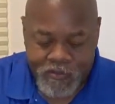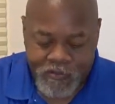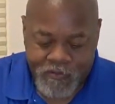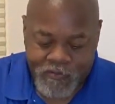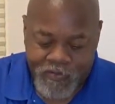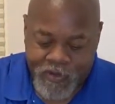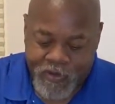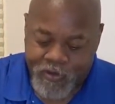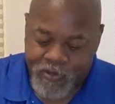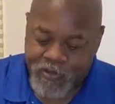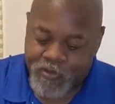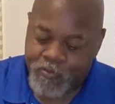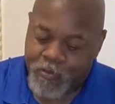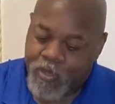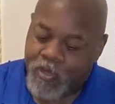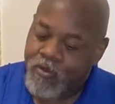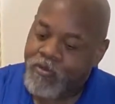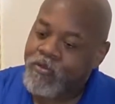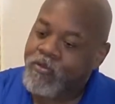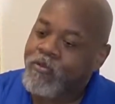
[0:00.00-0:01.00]
a very
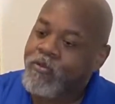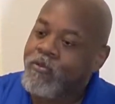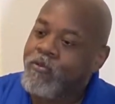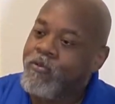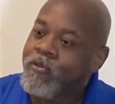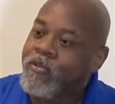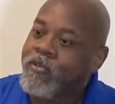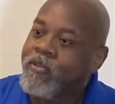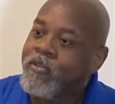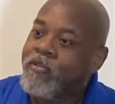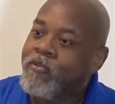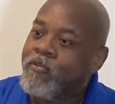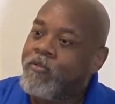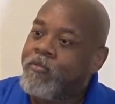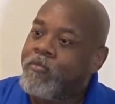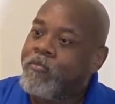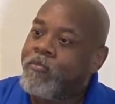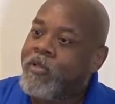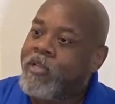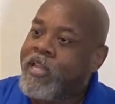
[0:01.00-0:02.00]
small screw with a
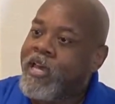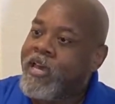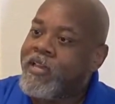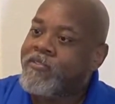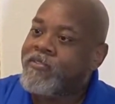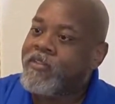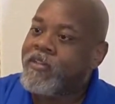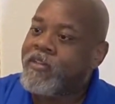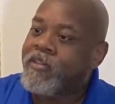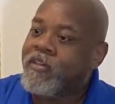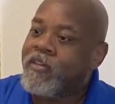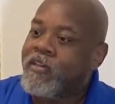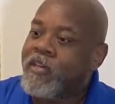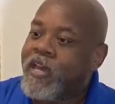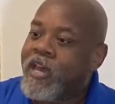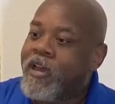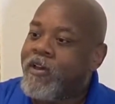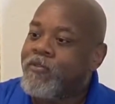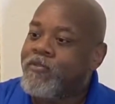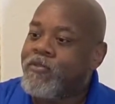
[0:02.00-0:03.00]
little plastic
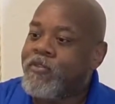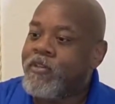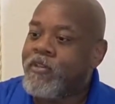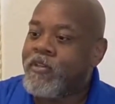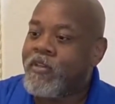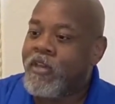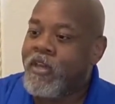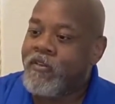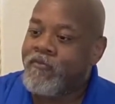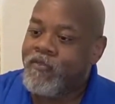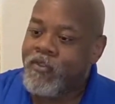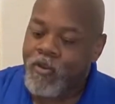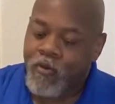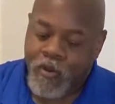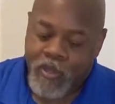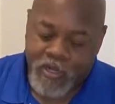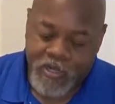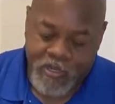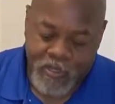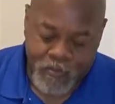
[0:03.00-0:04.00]
housing. I have no
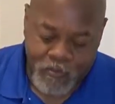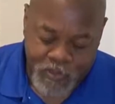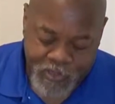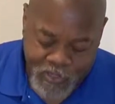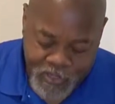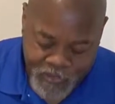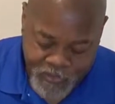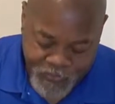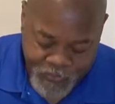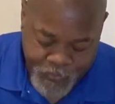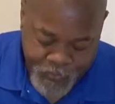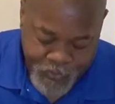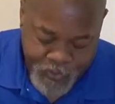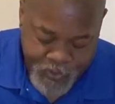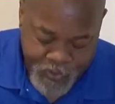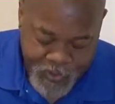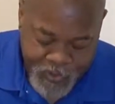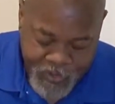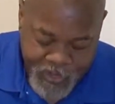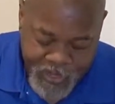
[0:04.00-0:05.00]
idea what that's
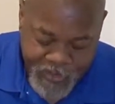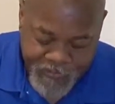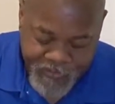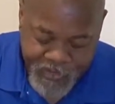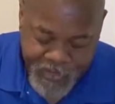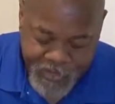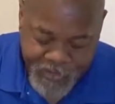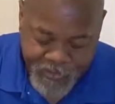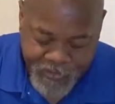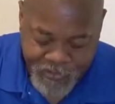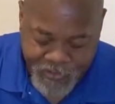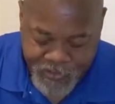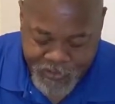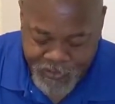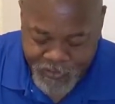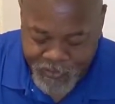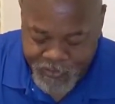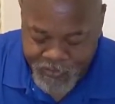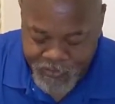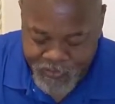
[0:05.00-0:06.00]
for. I'll have to actually
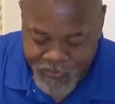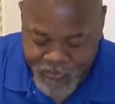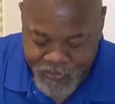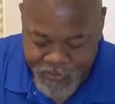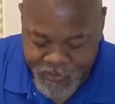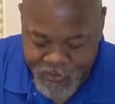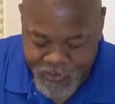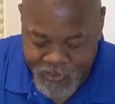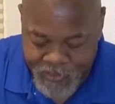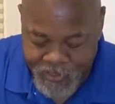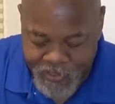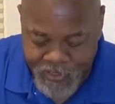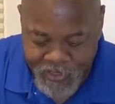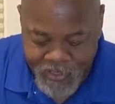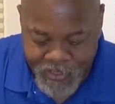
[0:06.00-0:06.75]
look and see